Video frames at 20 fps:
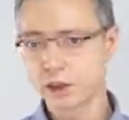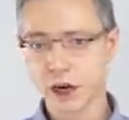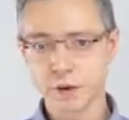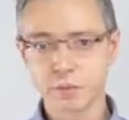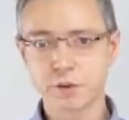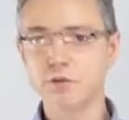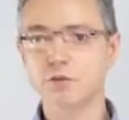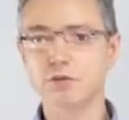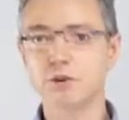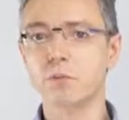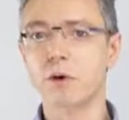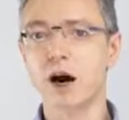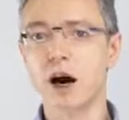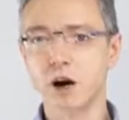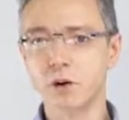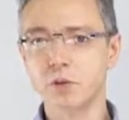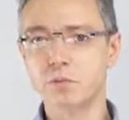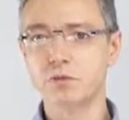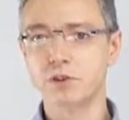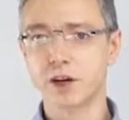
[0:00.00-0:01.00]
coming from
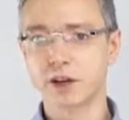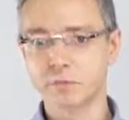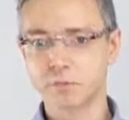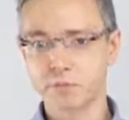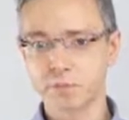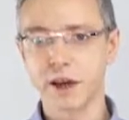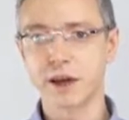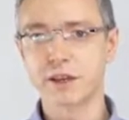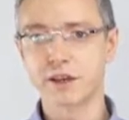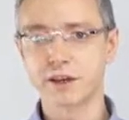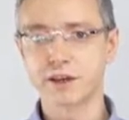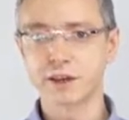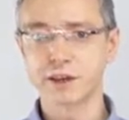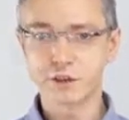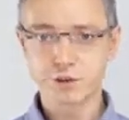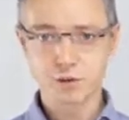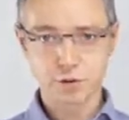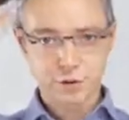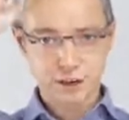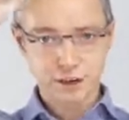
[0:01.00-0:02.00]
outbred
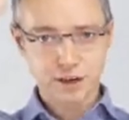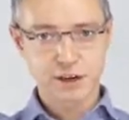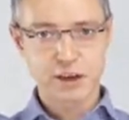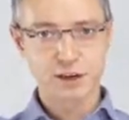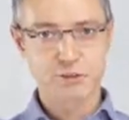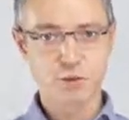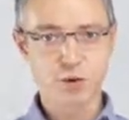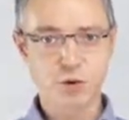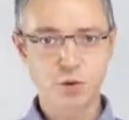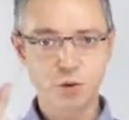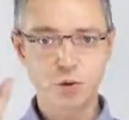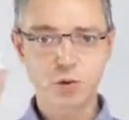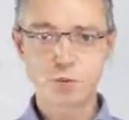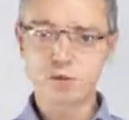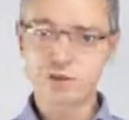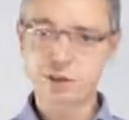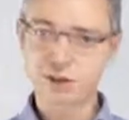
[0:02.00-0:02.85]
population, so there are no loops,